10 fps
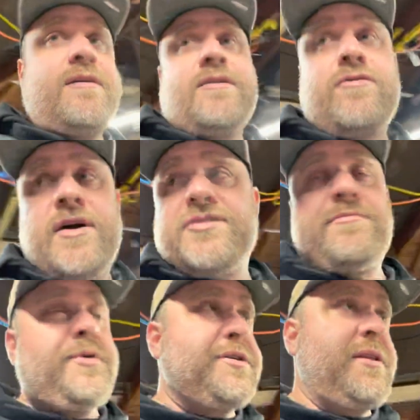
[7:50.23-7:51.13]

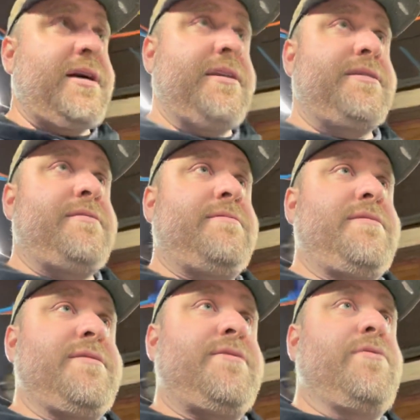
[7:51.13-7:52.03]
crushing bush lights,
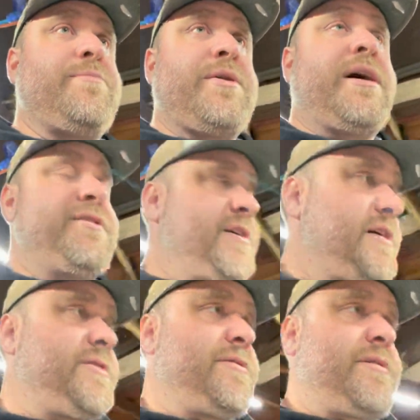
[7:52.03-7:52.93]
just doing
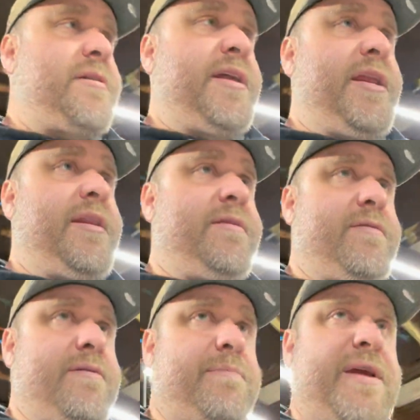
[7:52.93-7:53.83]
projects or cleaning
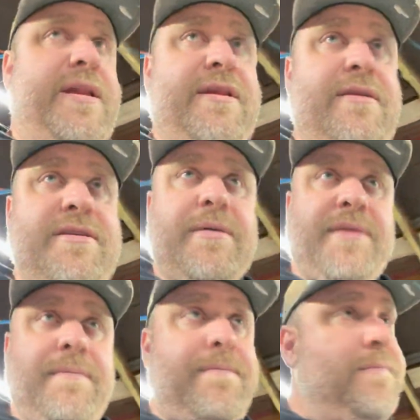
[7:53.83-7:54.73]
or painting or
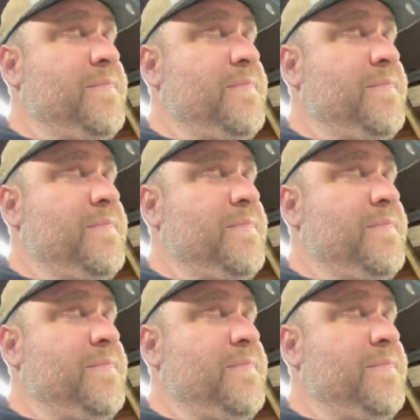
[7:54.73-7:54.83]
something.